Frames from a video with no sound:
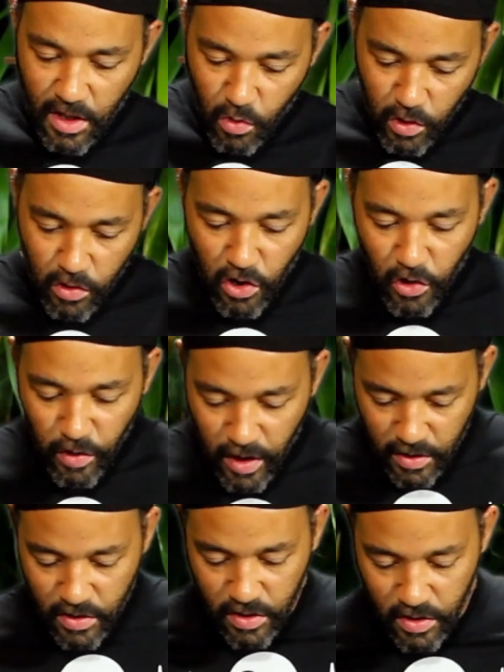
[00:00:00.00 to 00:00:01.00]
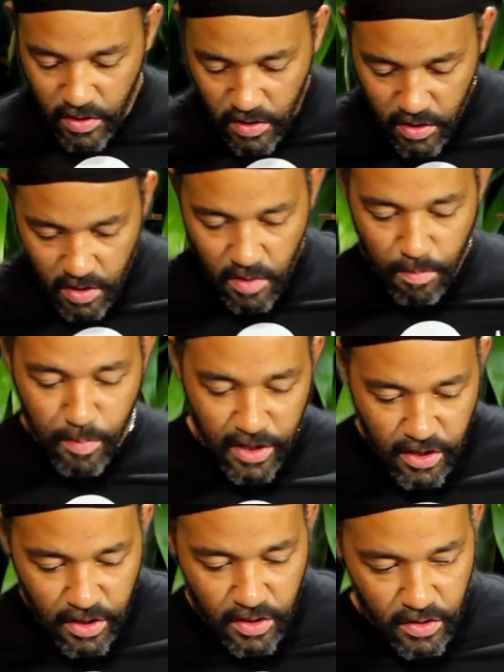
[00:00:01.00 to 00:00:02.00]
inguinal crease, the
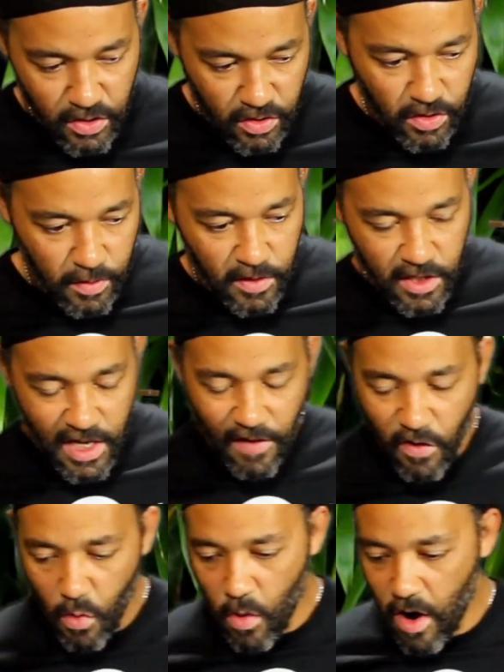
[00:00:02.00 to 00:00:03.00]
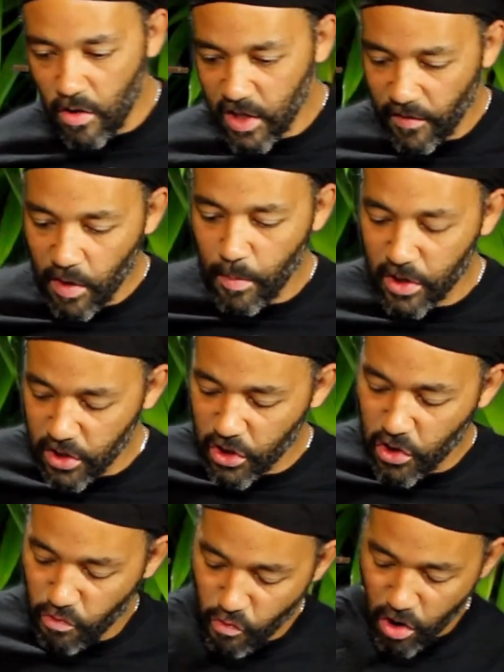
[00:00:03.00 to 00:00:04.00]
buttocks. You sat for a while, so the buttocks
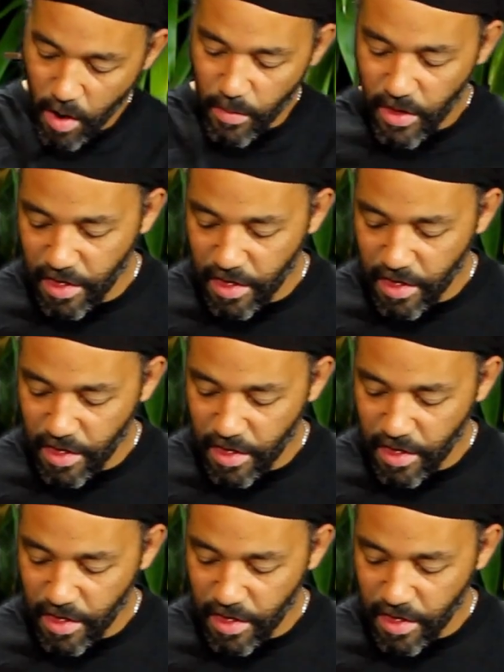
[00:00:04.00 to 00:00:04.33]
can rub,